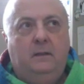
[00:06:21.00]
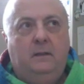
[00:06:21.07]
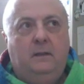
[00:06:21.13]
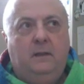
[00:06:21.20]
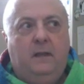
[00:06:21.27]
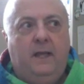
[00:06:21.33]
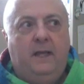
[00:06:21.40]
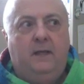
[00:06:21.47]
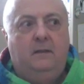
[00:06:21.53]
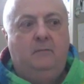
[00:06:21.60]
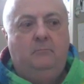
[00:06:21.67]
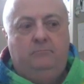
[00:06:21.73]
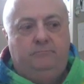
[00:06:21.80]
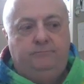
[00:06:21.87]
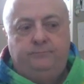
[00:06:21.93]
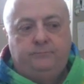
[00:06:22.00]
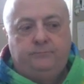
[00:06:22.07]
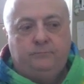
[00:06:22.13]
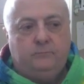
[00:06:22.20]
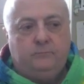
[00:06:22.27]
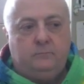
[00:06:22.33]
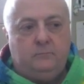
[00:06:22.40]
that
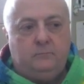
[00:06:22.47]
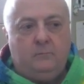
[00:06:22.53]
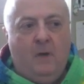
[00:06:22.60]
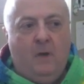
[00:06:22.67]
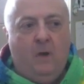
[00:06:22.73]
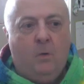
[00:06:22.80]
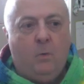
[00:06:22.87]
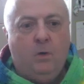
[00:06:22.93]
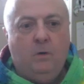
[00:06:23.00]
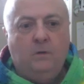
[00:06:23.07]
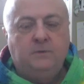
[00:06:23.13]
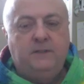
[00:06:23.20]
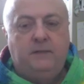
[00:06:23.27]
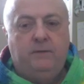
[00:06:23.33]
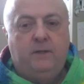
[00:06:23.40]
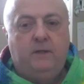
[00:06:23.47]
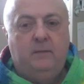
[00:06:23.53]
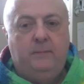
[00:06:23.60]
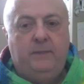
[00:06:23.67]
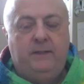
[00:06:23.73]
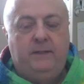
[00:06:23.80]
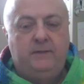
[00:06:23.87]
our world's never going to
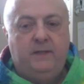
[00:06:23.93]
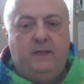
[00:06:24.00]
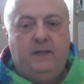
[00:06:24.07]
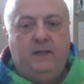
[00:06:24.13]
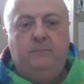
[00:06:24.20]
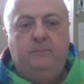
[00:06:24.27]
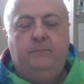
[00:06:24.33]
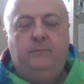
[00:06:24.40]
be the same.